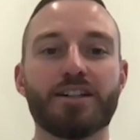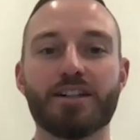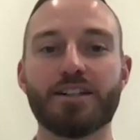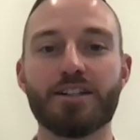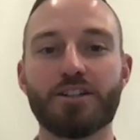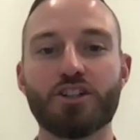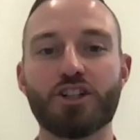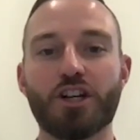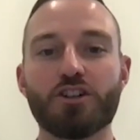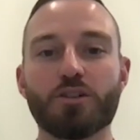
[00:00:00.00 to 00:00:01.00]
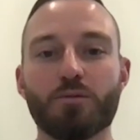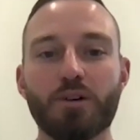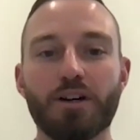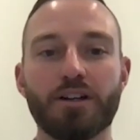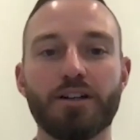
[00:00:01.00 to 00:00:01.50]
does this change the
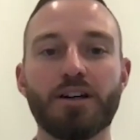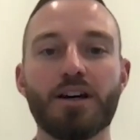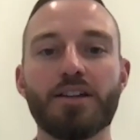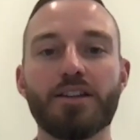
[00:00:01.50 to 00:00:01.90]
way